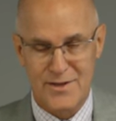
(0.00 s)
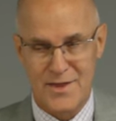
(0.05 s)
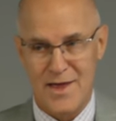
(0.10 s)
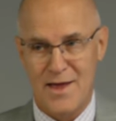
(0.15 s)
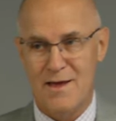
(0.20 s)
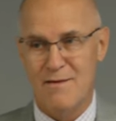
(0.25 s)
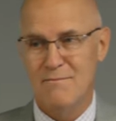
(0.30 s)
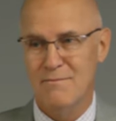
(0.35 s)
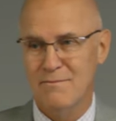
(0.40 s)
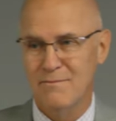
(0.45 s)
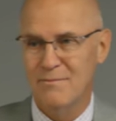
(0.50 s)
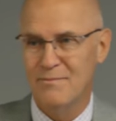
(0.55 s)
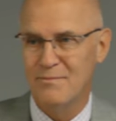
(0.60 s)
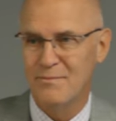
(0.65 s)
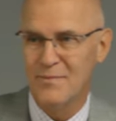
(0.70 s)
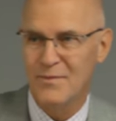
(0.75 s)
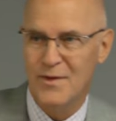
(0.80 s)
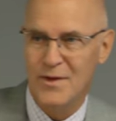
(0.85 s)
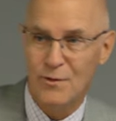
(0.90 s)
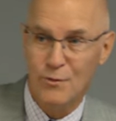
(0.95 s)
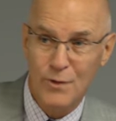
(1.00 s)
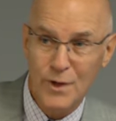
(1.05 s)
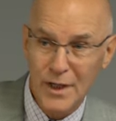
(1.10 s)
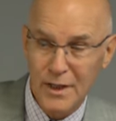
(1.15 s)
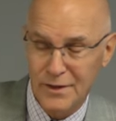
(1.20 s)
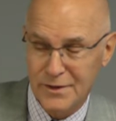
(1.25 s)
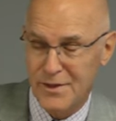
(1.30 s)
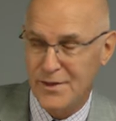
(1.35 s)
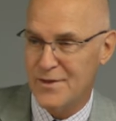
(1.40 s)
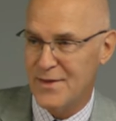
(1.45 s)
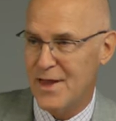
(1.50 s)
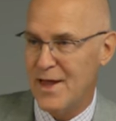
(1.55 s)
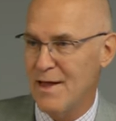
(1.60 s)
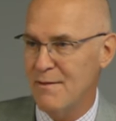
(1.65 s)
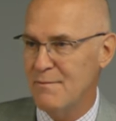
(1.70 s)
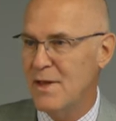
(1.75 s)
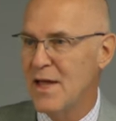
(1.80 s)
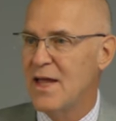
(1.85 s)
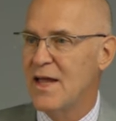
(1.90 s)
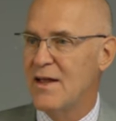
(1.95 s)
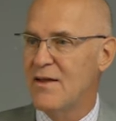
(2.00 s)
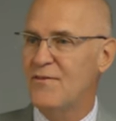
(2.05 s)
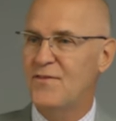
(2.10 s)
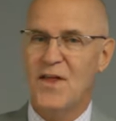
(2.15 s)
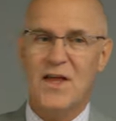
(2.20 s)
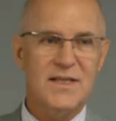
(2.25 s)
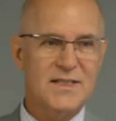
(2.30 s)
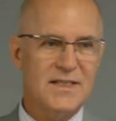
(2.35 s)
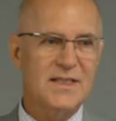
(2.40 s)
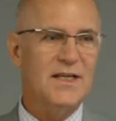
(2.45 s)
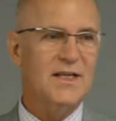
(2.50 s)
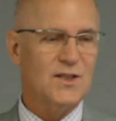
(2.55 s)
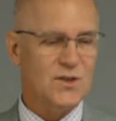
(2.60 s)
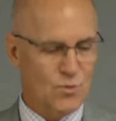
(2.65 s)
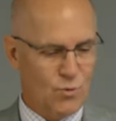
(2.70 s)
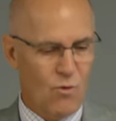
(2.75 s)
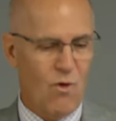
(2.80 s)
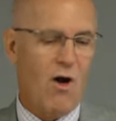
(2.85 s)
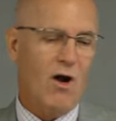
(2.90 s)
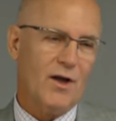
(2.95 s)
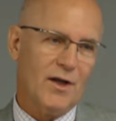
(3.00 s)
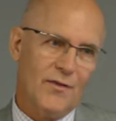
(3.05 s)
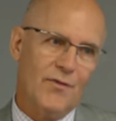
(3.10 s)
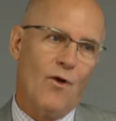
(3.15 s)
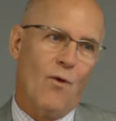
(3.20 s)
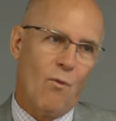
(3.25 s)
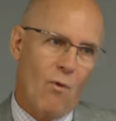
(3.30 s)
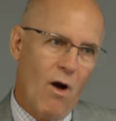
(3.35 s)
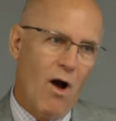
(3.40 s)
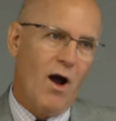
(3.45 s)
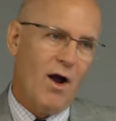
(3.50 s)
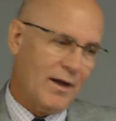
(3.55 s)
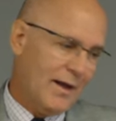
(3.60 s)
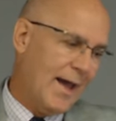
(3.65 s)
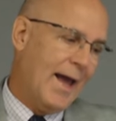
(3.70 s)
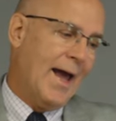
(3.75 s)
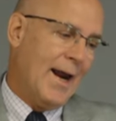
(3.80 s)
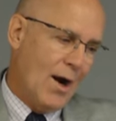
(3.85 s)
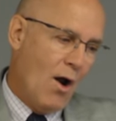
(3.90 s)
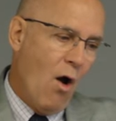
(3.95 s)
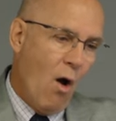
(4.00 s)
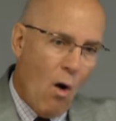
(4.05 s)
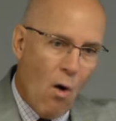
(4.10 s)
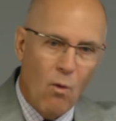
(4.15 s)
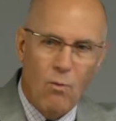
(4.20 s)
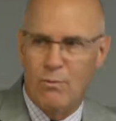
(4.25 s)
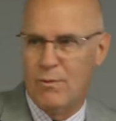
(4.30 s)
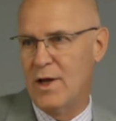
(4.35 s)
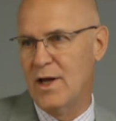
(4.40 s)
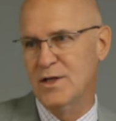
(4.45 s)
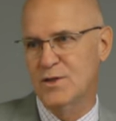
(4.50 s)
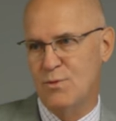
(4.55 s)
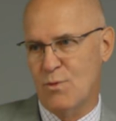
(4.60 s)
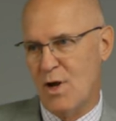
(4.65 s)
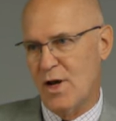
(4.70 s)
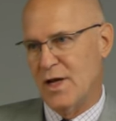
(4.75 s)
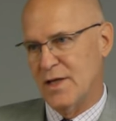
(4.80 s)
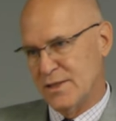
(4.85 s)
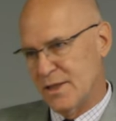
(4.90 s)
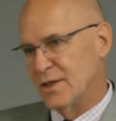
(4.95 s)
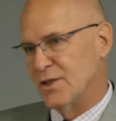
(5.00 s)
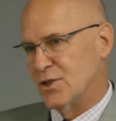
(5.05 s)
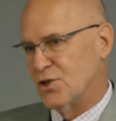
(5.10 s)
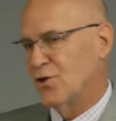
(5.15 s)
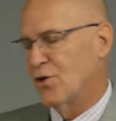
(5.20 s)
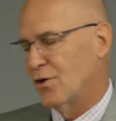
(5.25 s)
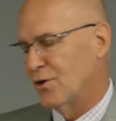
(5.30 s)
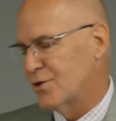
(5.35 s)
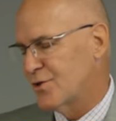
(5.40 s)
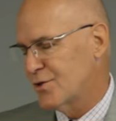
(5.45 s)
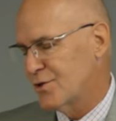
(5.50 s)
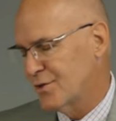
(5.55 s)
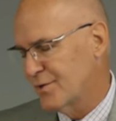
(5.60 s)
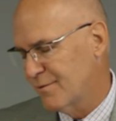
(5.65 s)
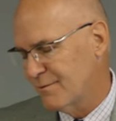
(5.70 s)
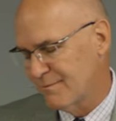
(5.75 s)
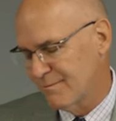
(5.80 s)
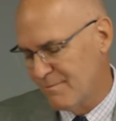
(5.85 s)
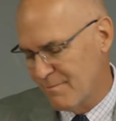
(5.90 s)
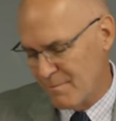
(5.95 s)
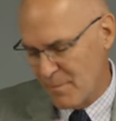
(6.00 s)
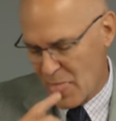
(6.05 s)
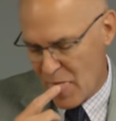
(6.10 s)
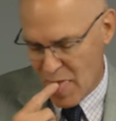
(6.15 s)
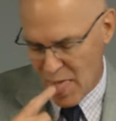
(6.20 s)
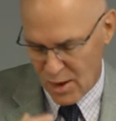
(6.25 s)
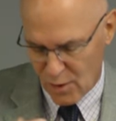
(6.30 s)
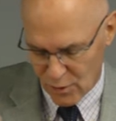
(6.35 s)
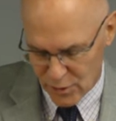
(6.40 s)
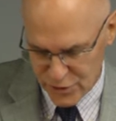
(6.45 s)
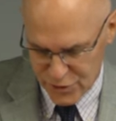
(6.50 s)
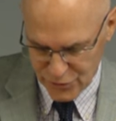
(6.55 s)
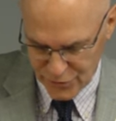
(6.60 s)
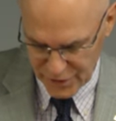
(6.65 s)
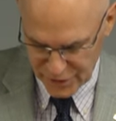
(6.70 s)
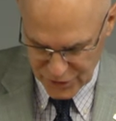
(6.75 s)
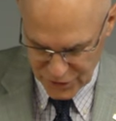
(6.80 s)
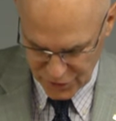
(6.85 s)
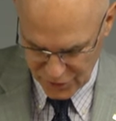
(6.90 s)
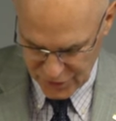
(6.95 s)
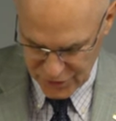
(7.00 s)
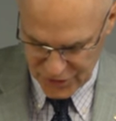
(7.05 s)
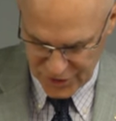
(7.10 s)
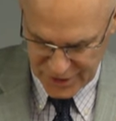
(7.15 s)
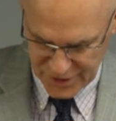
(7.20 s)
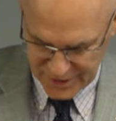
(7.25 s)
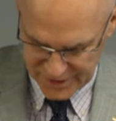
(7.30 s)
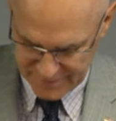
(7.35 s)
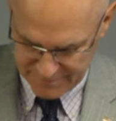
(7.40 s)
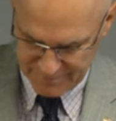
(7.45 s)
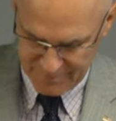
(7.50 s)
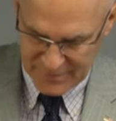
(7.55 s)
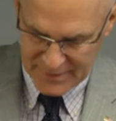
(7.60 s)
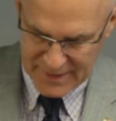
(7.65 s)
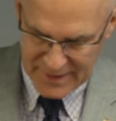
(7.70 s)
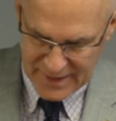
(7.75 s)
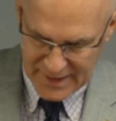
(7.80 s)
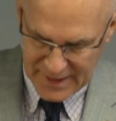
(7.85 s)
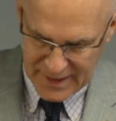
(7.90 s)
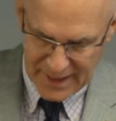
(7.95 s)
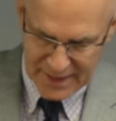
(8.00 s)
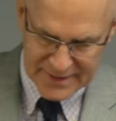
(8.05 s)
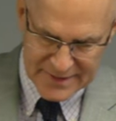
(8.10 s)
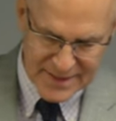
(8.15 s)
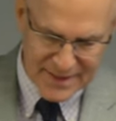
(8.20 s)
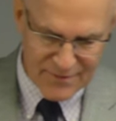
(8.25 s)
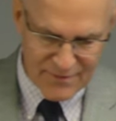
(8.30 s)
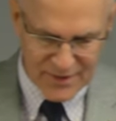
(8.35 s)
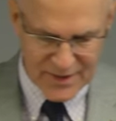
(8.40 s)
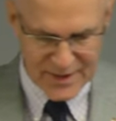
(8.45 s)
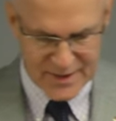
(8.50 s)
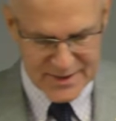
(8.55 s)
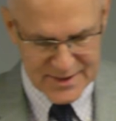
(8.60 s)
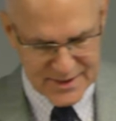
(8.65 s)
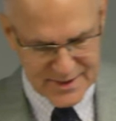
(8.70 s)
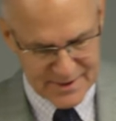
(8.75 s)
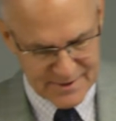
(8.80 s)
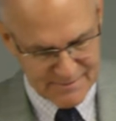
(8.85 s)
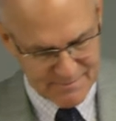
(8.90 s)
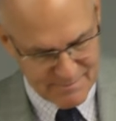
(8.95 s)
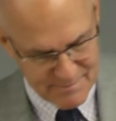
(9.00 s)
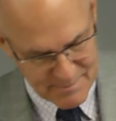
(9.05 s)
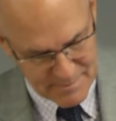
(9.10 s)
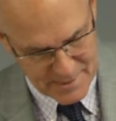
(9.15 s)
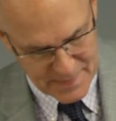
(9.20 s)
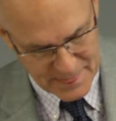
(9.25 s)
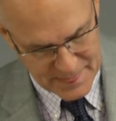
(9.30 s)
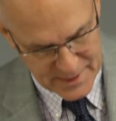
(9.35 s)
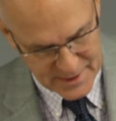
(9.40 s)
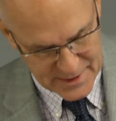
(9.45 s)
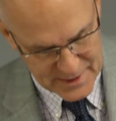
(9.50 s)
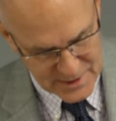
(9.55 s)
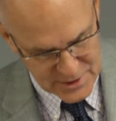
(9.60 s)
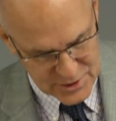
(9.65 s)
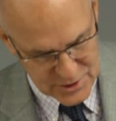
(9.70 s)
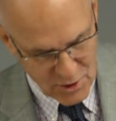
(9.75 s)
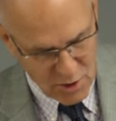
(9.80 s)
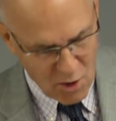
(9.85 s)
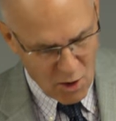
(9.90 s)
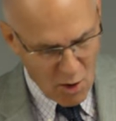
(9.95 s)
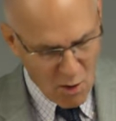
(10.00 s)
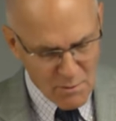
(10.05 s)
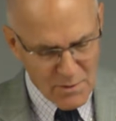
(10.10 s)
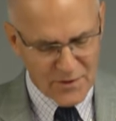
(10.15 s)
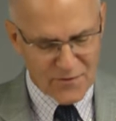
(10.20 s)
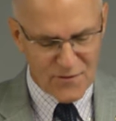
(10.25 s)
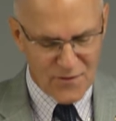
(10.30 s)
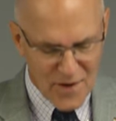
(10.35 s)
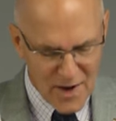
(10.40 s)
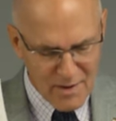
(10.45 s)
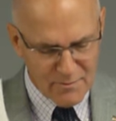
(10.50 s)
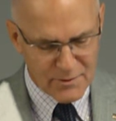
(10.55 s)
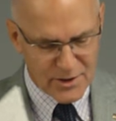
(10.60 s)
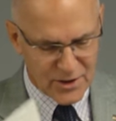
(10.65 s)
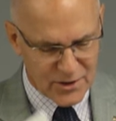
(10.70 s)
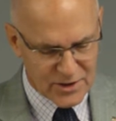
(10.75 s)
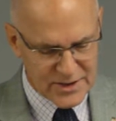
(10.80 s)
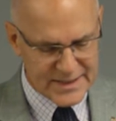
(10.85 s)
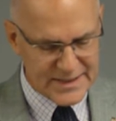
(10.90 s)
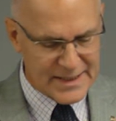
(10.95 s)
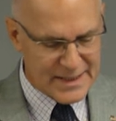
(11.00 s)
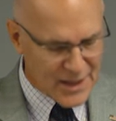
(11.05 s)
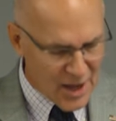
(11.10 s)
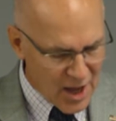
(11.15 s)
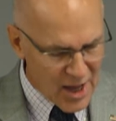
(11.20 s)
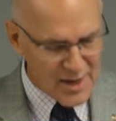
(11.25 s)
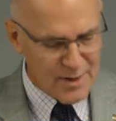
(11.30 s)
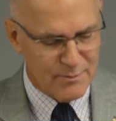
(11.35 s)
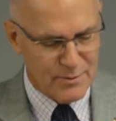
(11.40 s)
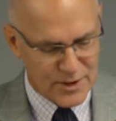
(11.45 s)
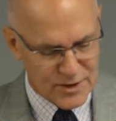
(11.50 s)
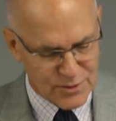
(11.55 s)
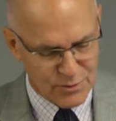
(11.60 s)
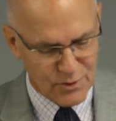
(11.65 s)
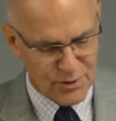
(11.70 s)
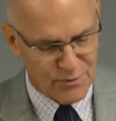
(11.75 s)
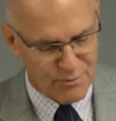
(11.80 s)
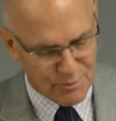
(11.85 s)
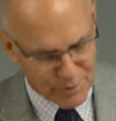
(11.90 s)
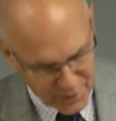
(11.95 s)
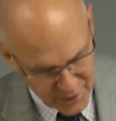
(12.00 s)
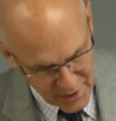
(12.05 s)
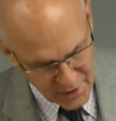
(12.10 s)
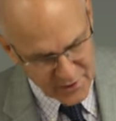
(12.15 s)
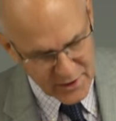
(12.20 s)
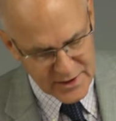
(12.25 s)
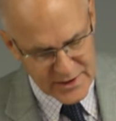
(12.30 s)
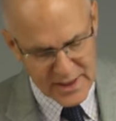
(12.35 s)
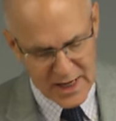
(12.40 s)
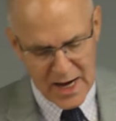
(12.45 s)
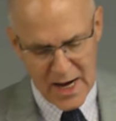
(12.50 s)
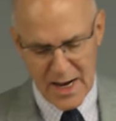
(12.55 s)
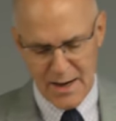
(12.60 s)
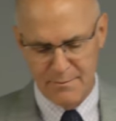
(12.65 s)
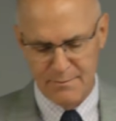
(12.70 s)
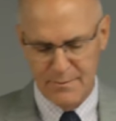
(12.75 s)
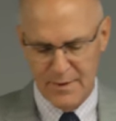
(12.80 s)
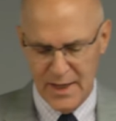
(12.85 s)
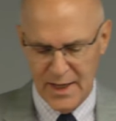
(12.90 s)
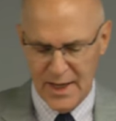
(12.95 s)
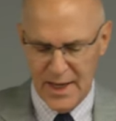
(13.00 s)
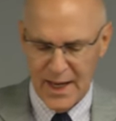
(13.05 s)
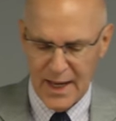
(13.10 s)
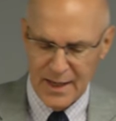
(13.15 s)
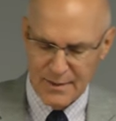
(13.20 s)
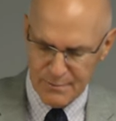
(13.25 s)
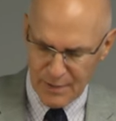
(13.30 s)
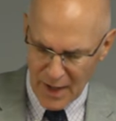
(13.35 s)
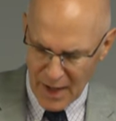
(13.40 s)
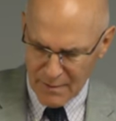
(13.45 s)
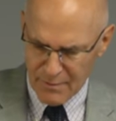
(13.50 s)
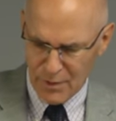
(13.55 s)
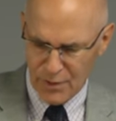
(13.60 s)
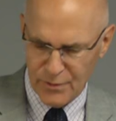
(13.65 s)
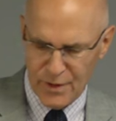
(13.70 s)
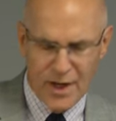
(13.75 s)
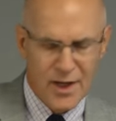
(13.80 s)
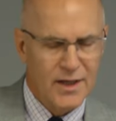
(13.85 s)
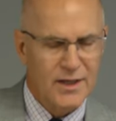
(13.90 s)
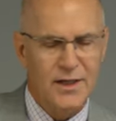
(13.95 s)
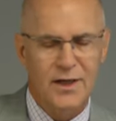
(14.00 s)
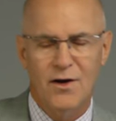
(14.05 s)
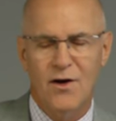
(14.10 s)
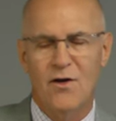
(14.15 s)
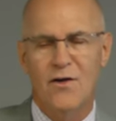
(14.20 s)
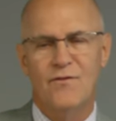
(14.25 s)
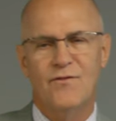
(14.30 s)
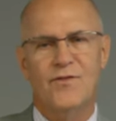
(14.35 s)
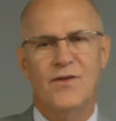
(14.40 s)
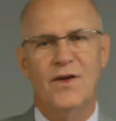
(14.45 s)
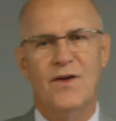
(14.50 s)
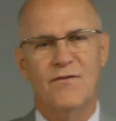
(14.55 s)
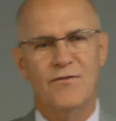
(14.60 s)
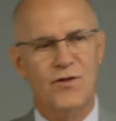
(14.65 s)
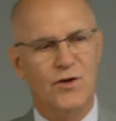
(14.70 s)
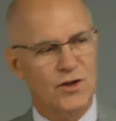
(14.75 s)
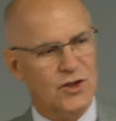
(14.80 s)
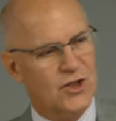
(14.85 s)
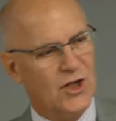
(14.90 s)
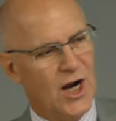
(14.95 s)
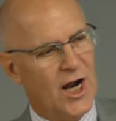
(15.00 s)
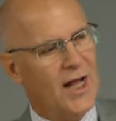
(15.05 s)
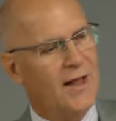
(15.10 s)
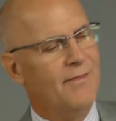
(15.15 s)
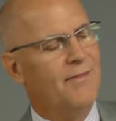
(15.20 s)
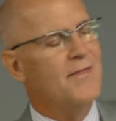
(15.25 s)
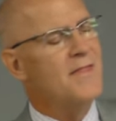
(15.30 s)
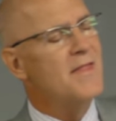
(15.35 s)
to them, real to them, if they see us walking the walk at home as well as in church or during church activities. So home and family are synonymous with prayer time and Bible. You know, if, if your child